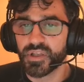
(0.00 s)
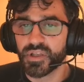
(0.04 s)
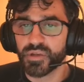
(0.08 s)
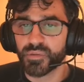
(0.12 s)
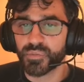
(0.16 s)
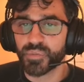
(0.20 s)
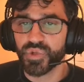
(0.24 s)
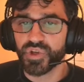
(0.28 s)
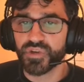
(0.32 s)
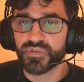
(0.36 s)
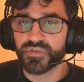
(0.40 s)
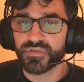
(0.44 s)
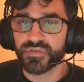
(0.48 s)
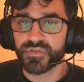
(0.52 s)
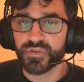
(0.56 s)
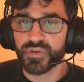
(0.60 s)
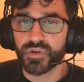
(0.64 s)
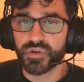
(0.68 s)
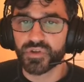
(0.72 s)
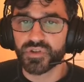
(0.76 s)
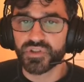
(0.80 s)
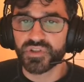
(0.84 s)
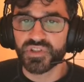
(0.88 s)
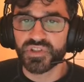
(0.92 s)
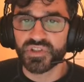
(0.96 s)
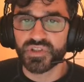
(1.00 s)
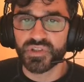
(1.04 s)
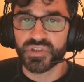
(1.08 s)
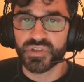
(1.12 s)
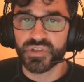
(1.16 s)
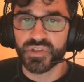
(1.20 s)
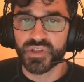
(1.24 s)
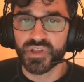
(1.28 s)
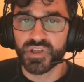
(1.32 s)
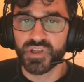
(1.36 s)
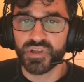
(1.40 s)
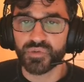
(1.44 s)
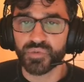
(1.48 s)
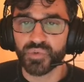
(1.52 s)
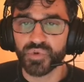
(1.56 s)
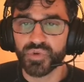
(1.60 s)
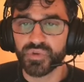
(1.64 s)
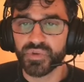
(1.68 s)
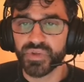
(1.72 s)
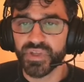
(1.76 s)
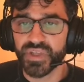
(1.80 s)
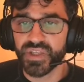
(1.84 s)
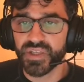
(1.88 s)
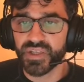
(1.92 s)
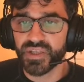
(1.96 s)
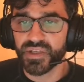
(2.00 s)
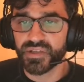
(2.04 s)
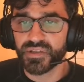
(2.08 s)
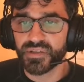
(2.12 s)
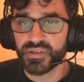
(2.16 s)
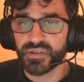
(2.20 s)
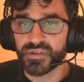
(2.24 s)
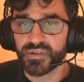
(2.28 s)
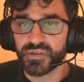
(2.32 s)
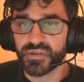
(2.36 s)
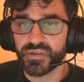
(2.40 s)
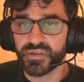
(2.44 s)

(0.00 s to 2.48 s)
but first it will hit